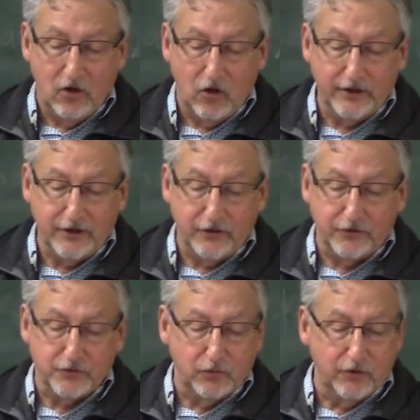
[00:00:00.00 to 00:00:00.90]
Hardly are
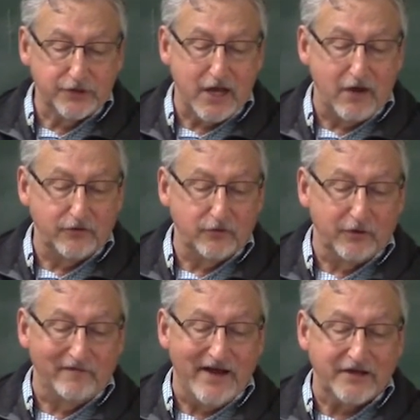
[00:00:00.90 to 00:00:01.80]
those words out
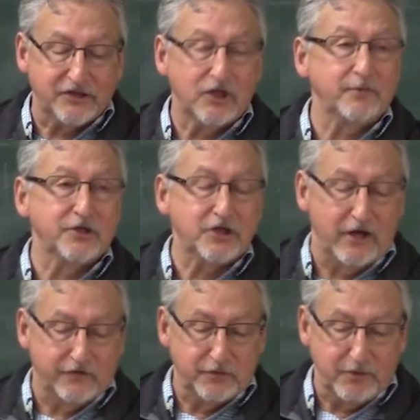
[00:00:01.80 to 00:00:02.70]
when a vast image
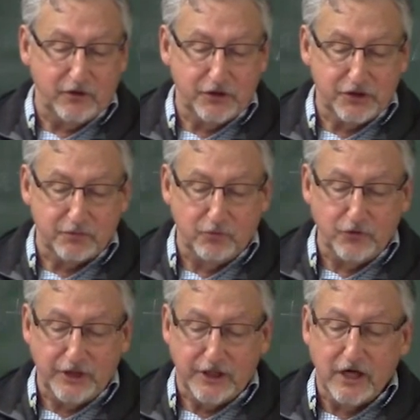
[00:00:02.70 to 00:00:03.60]
out of Spiritus
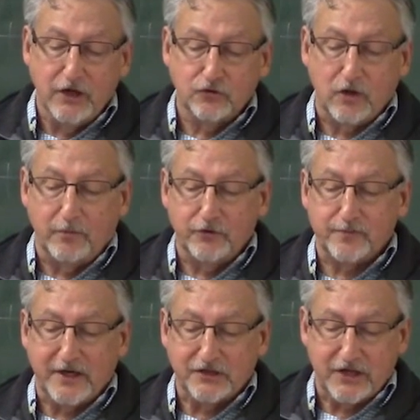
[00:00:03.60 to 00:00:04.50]
Mundi troubles
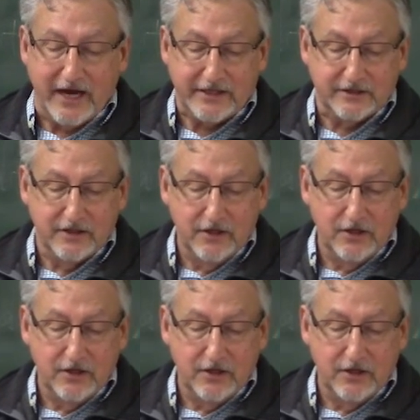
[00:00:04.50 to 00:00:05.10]
my sight.